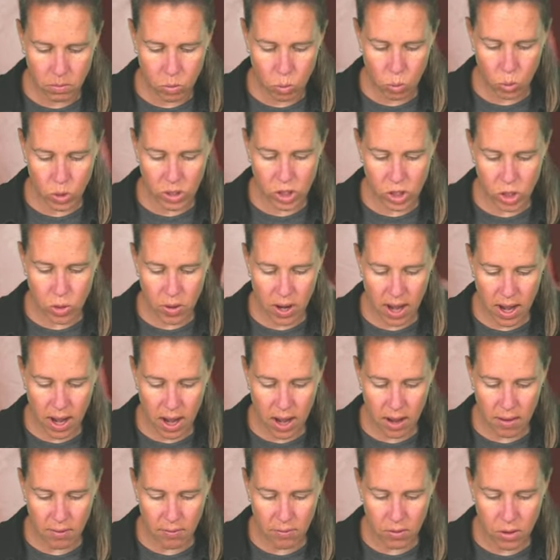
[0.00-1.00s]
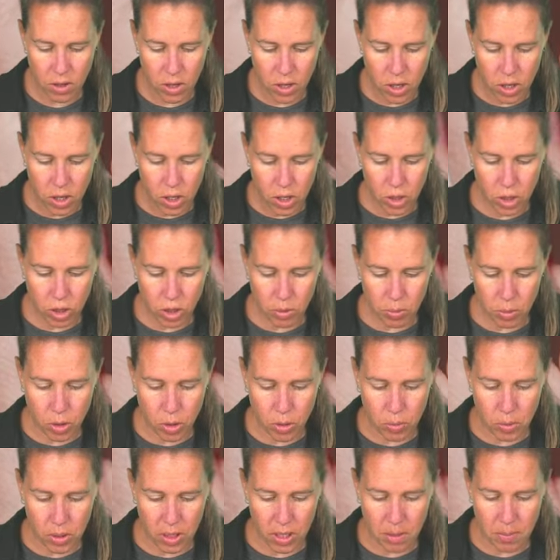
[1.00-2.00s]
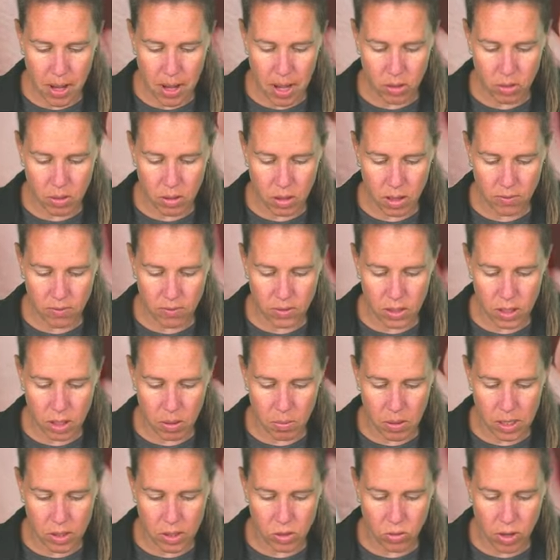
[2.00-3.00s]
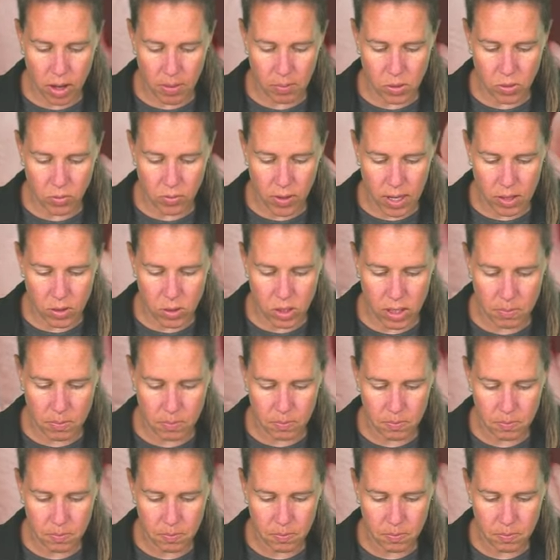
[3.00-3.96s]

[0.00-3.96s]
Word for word: Once you have your appropriate amount of seed beads wrapped around it,